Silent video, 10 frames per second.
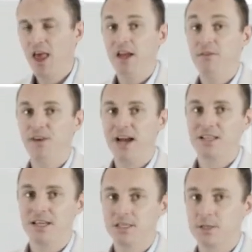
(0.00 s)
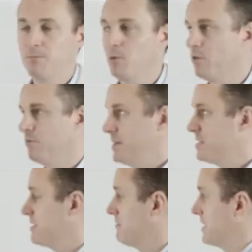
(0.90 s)
In fact, there's some more
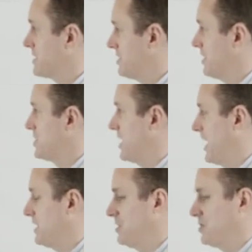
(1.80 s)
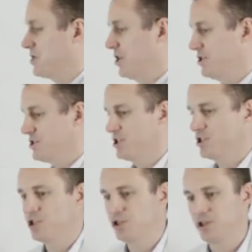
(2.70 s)
recent research out that shows
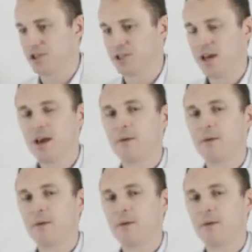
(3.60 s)
that students